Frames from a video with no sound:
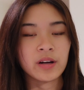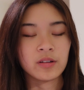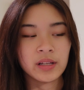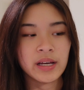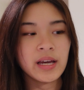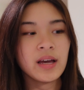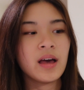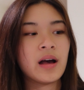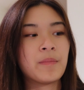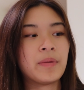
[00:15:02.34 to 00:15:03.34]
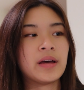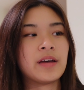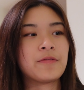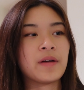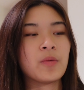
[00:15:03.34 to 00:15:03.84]
early, but
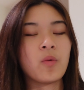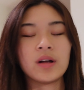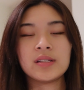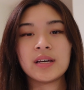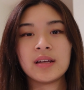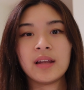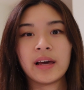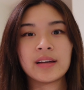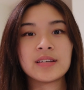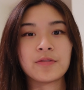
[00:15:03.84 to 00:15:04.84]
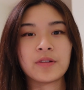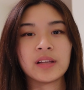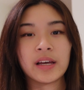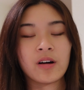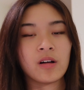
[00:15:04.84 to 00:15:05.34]
if I wanted like a different
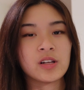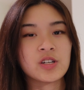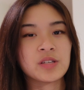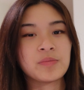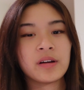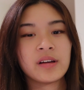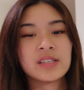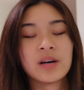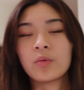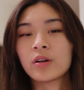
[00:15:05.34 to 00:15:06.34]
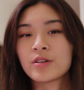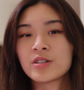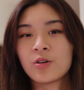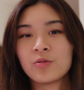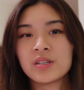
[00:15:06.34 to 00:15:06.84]
like college experience, I would have
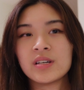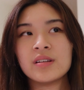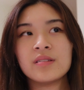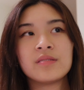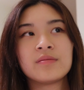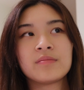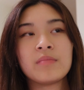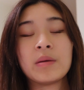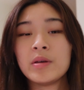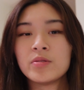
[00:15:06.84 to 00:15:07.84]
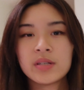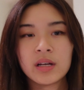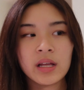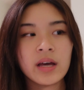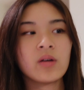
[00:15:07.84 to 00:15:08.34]
chosen maybe
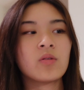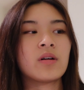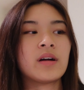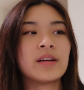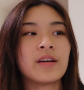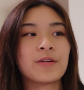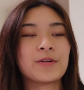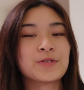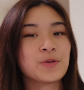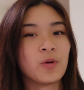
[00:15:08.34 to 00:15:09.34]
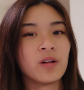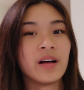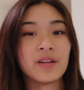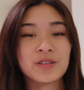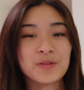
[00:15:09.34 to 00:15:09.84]
UCLA or another school
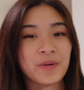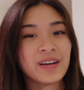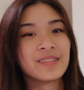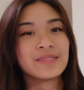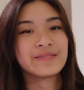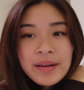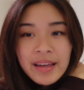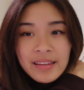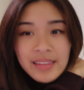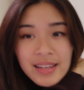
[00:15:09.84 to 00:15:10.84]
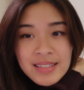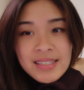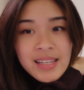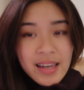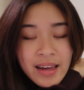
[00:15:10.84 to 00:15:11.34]
elsewhere. But yeah, that's
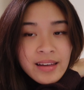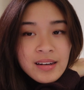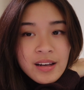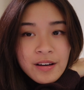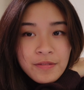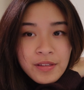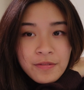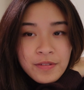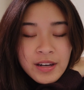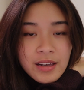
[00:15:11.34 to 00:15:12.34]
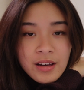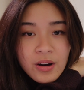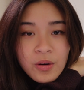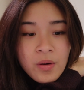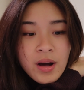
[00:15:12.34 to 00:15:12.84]
the end of the
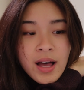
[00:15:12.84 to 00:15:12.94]
video.